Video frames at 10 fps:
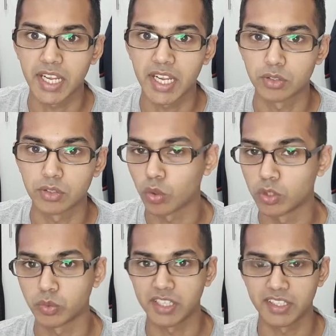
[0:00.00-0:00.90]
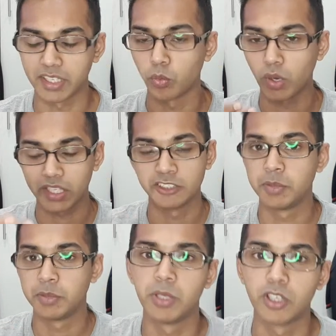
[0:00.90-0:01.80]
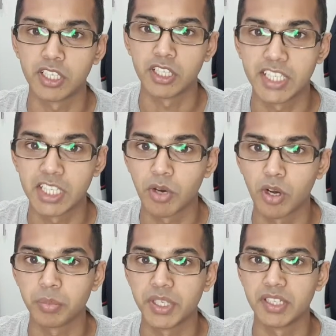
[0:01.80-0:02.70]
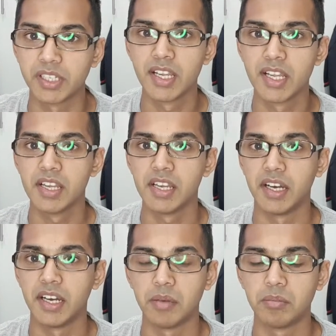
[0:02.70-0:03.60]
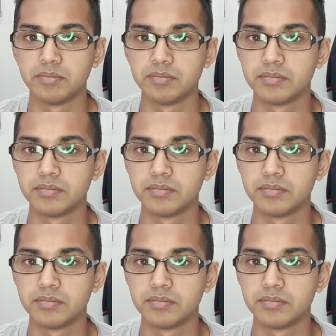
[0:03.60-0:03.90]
I was always wondering, hey, what is people gonna think about me? Um,